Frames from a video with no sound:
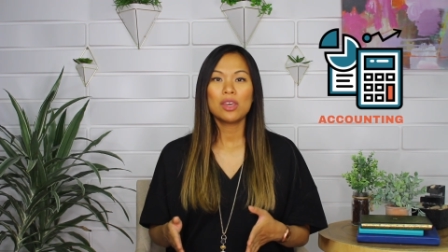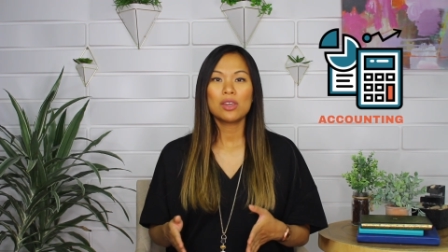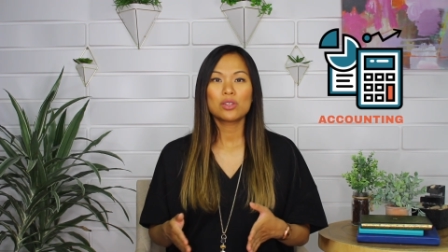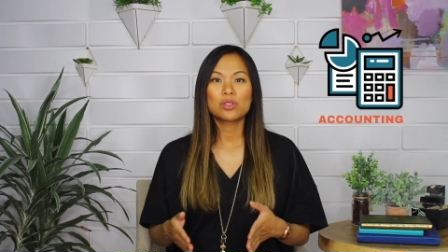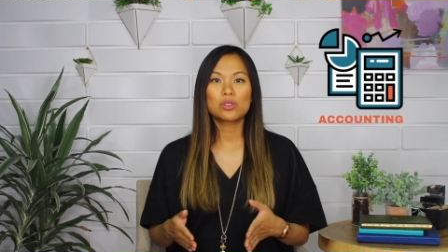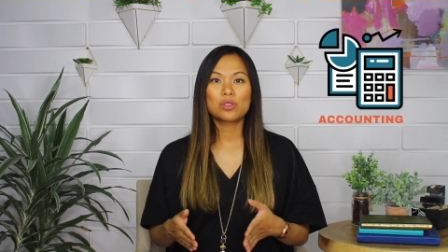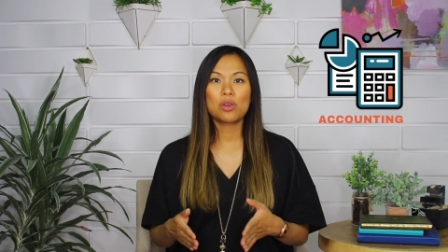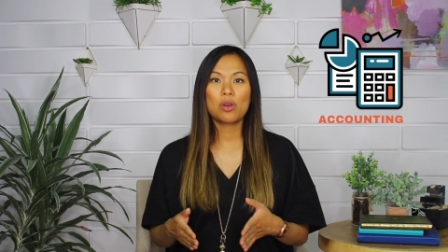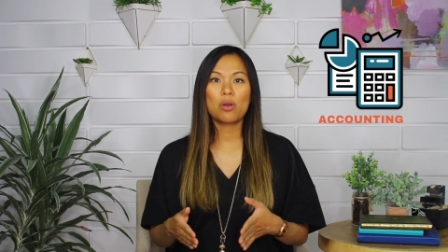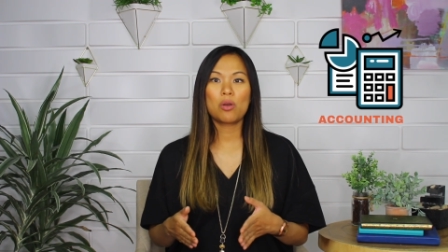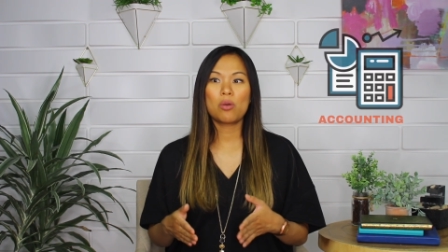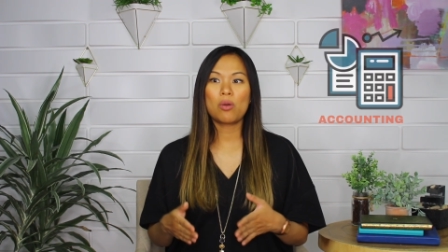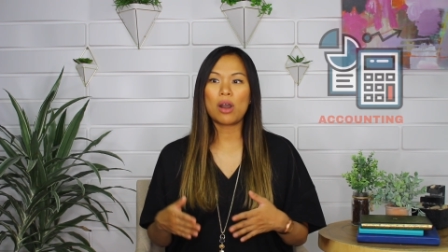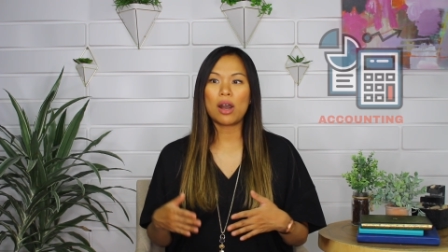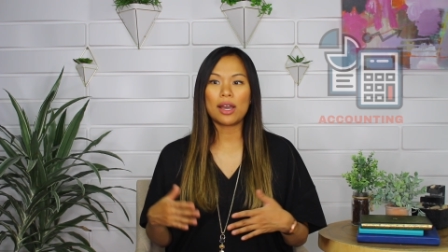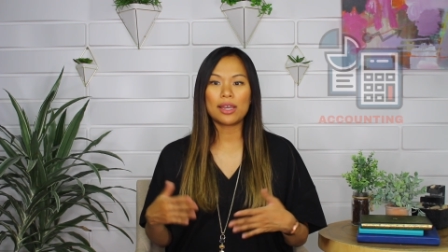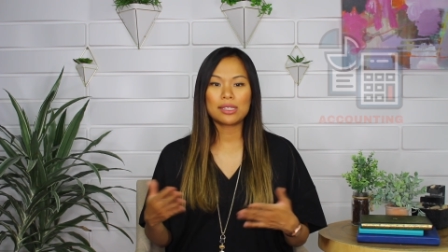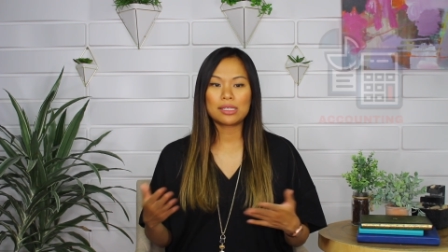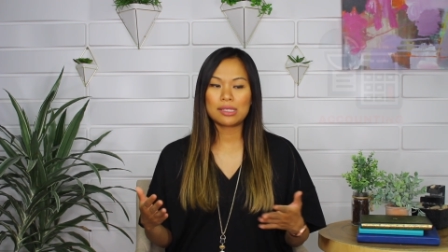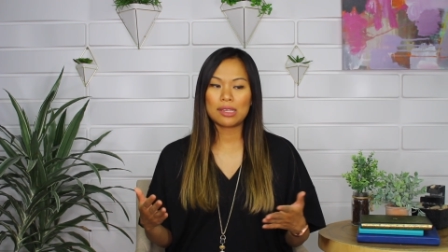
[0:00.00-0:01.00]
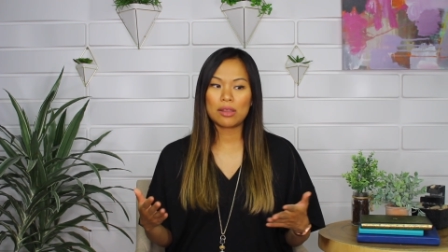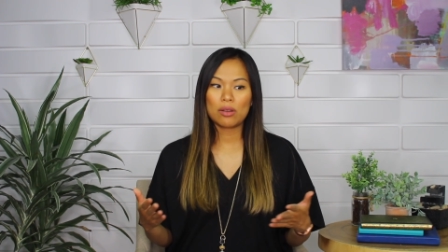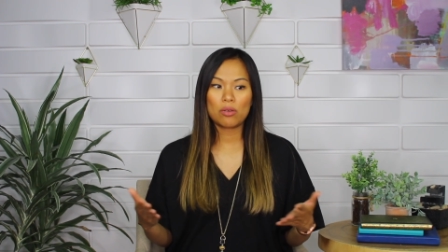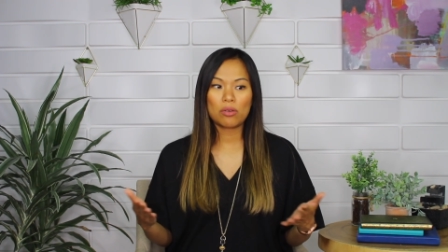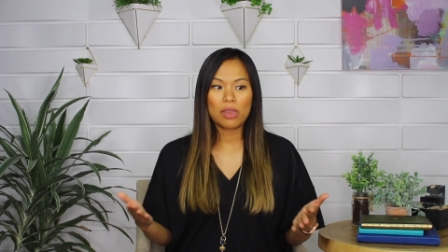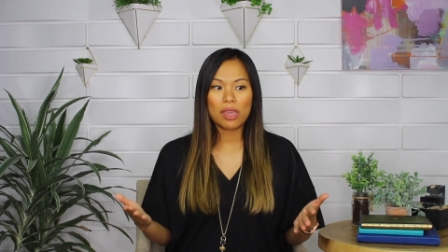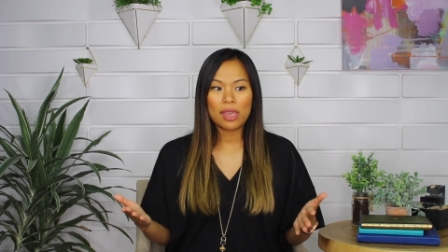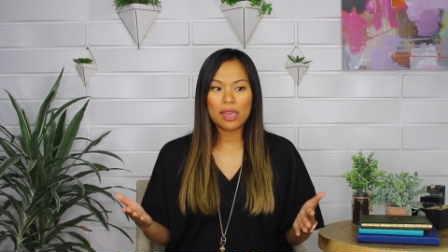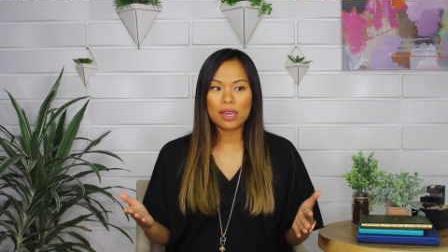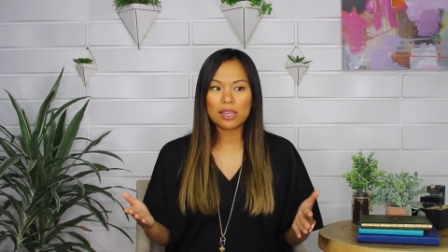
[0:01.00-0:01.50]
So I said,
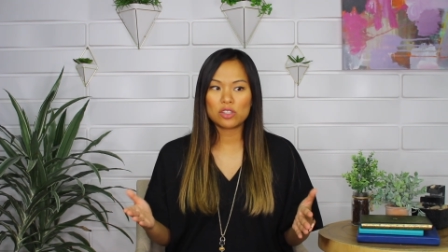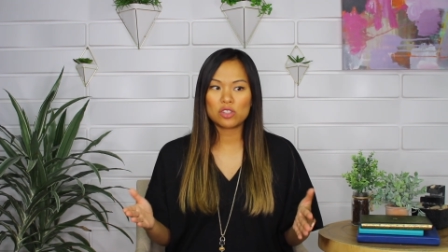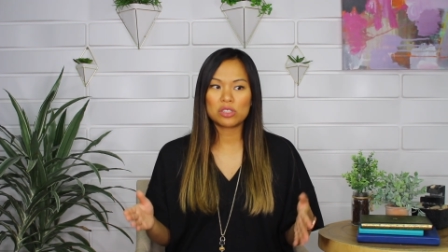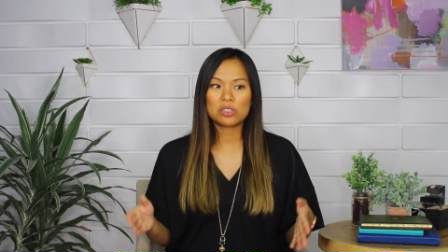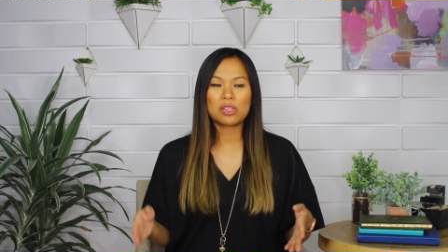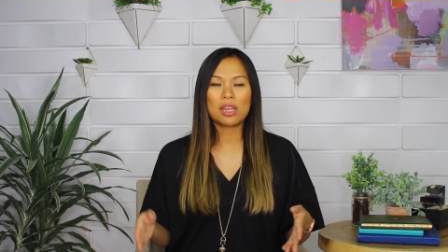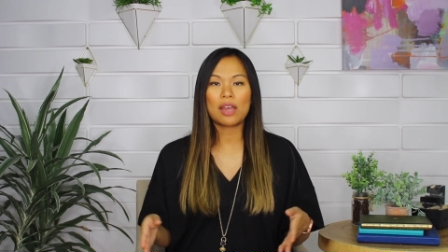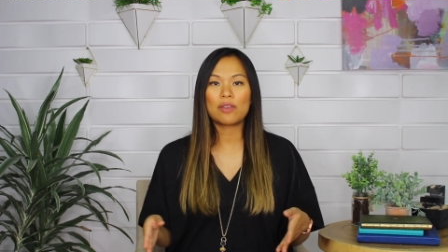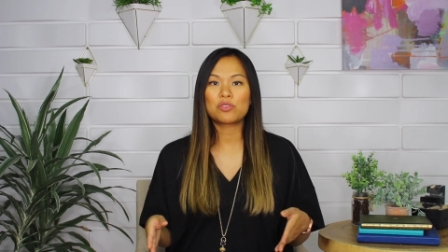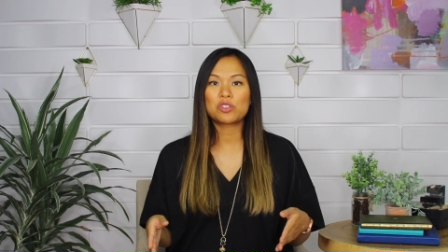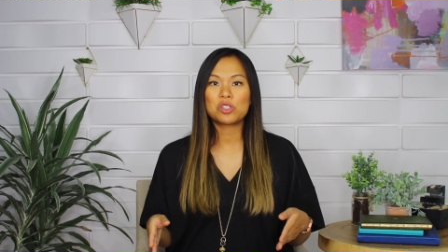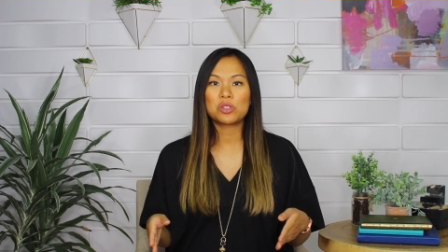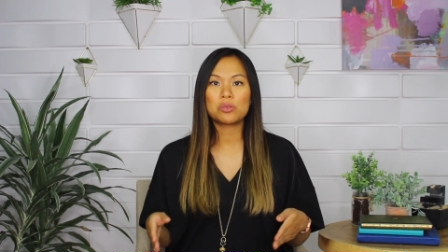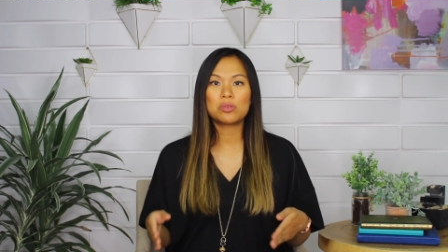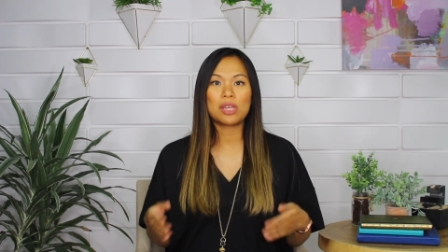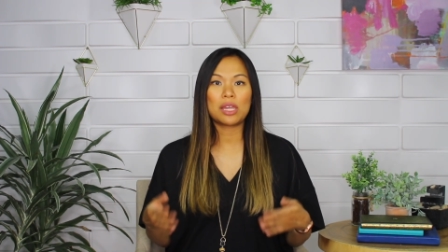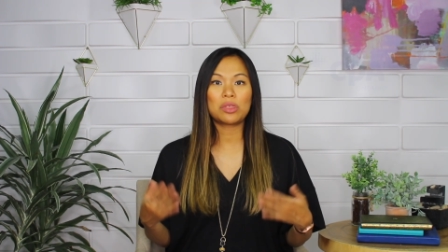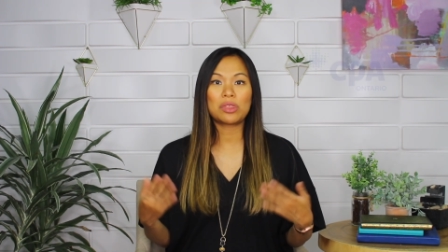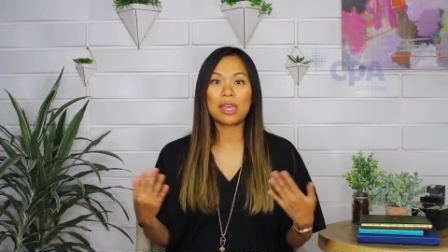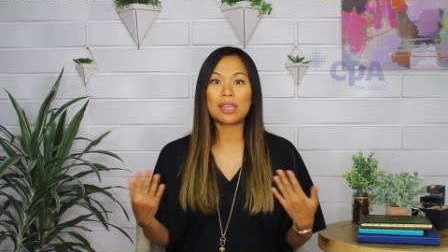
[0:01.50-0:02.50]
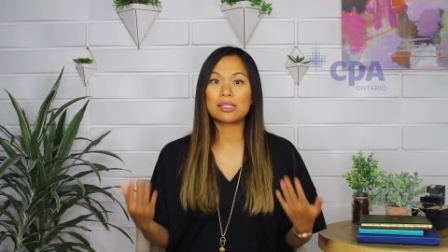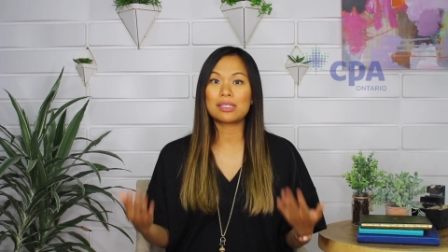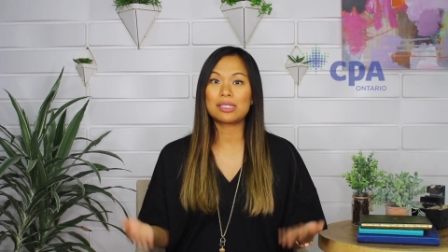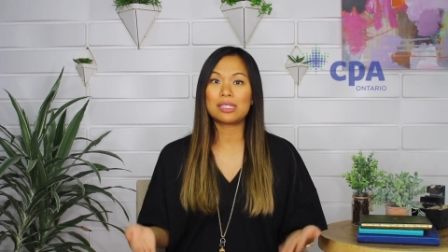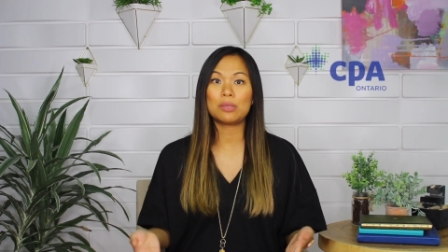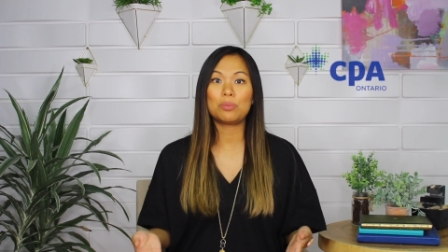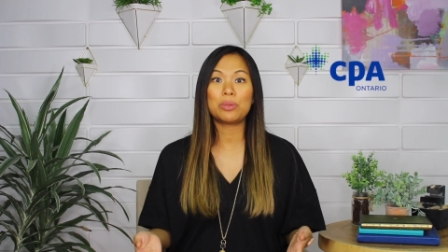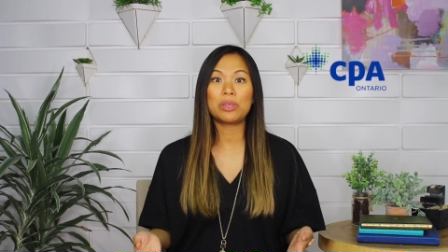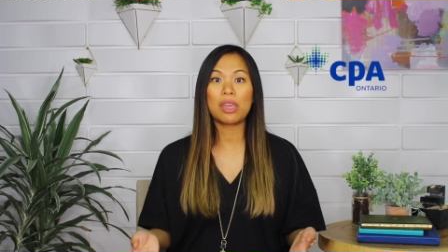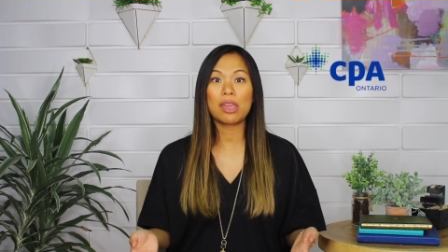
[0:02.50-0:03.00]
okay, I just have to get that
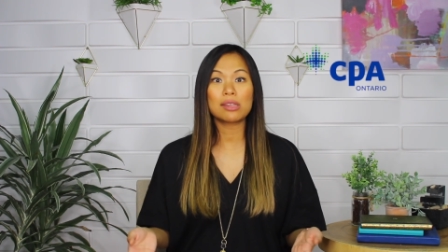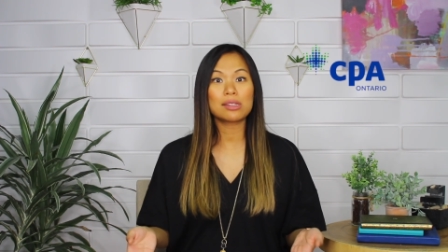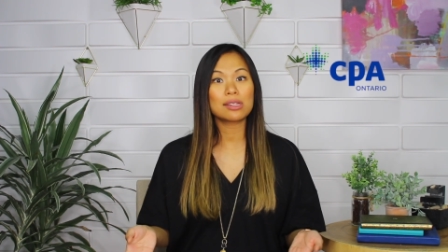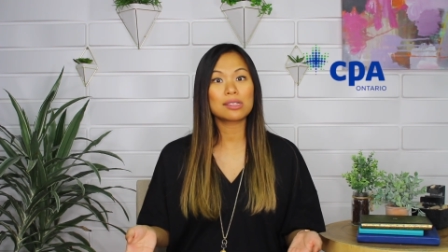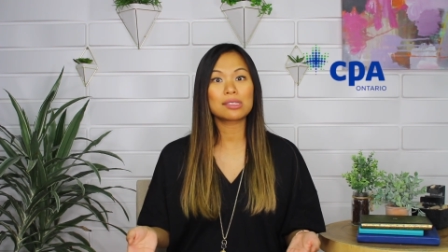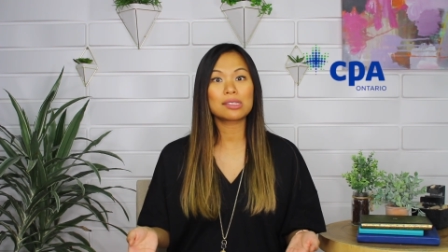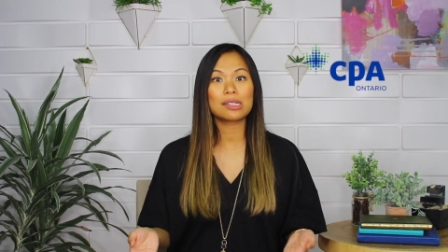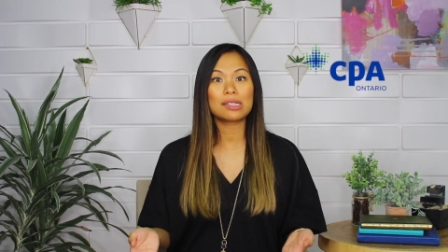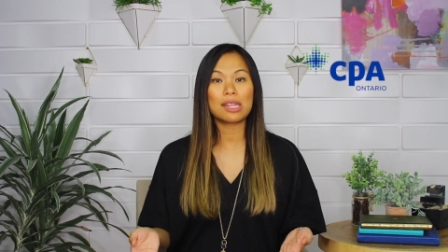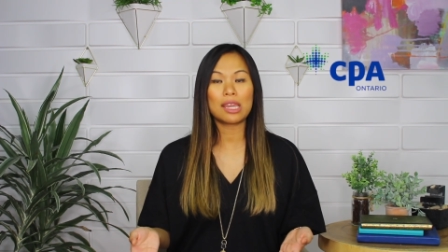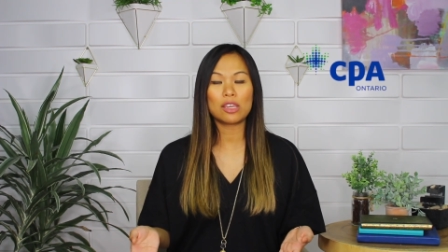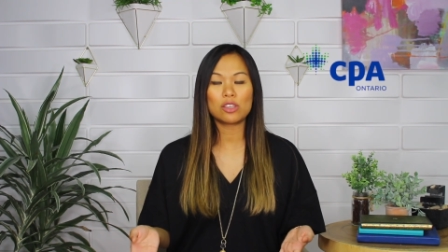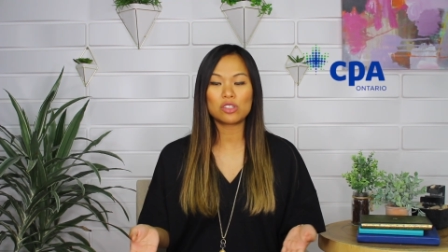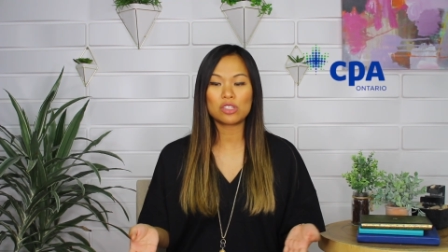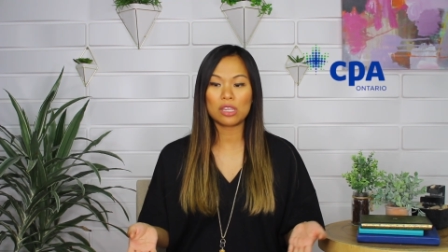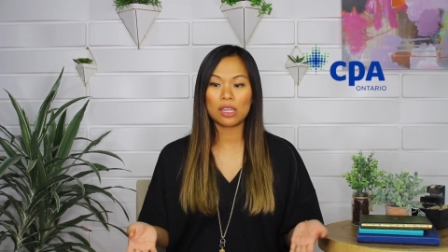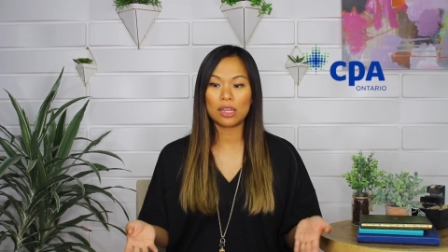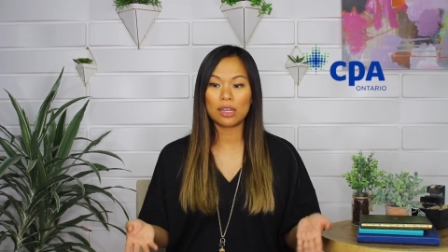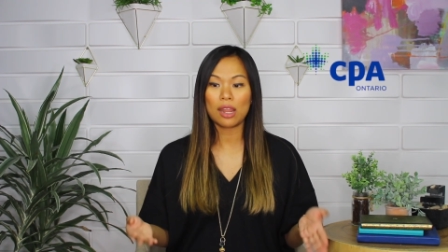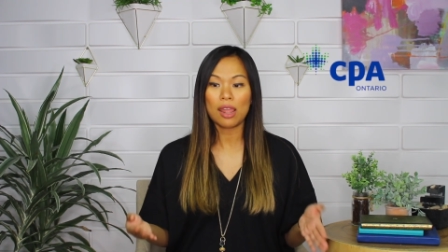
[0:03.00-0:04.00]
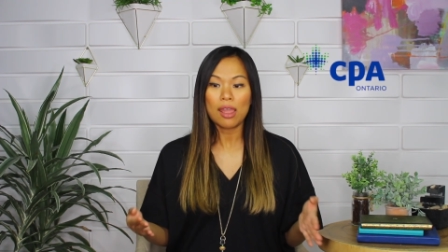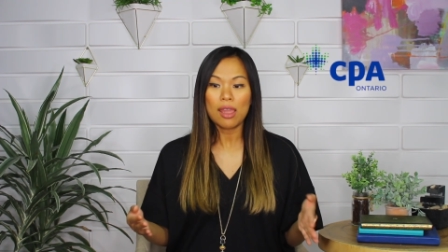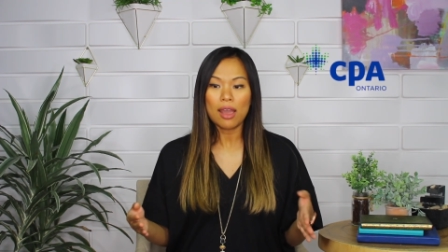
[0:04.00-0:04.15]
C P A designation.